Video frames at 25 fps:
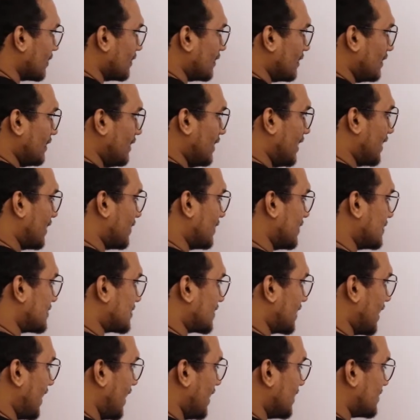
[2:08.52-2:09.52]
here in this
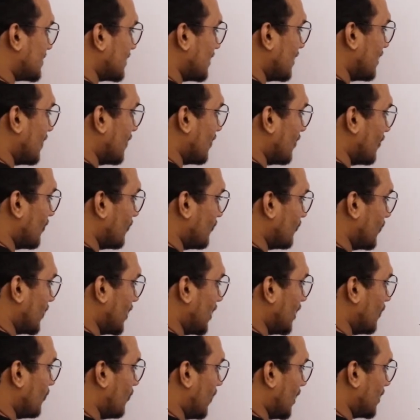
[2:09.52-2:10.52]
case
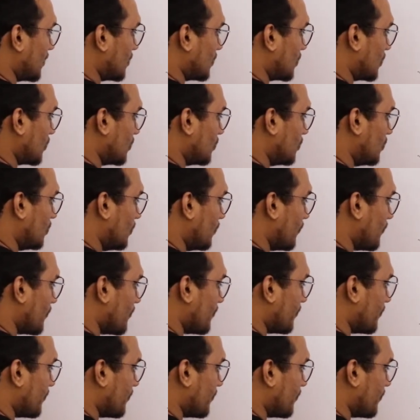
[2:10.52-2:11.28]
V12